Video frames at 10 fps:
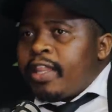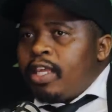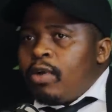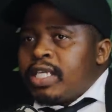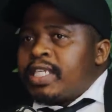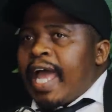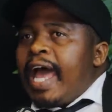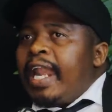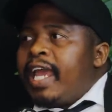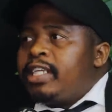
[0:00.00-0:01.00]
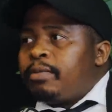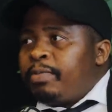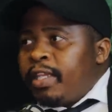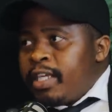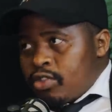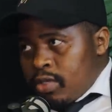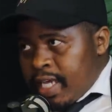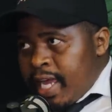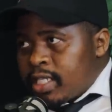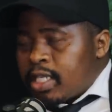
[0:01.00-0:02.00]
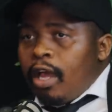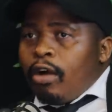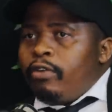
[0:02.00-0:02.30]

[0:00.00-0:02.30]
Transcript: There was Allied Building Society.